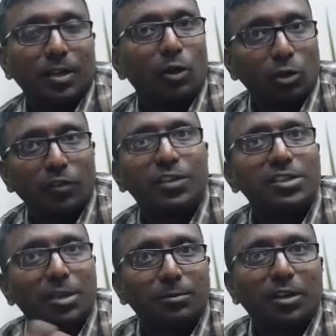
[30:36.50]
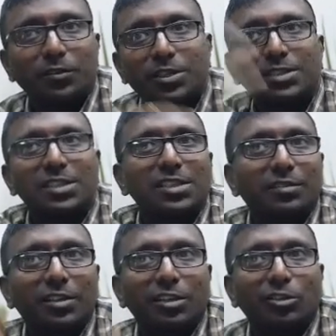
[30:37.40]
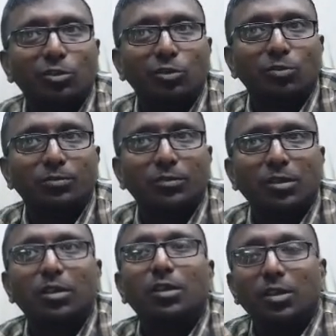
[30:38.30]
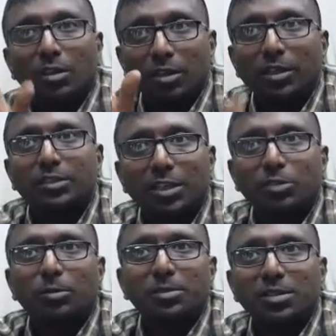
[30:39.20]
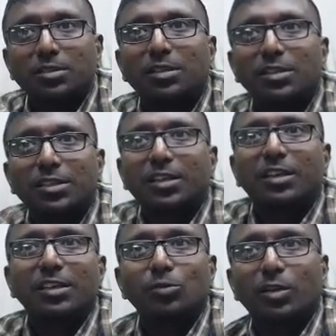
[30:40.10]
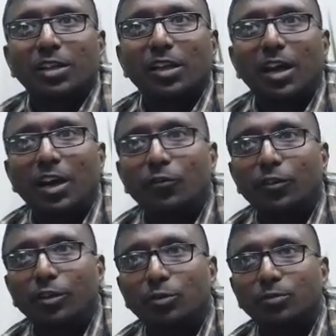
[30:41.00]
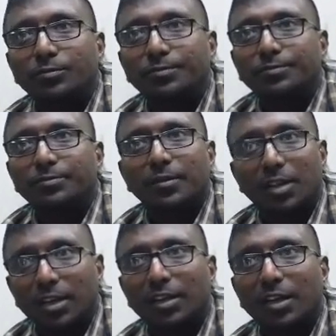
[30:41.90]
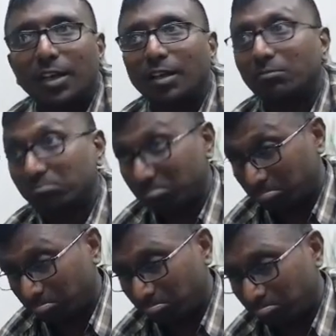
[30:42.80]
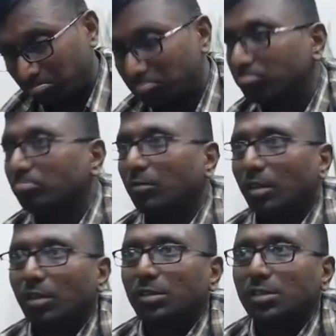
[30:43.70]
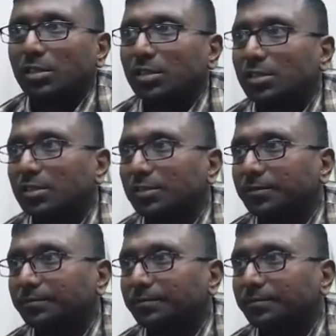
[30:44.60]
out of his number of shares he is giving it to you. Yes, that's why Mr. Chandrasekaran is working hard for you. Correct, na? Yes, it is.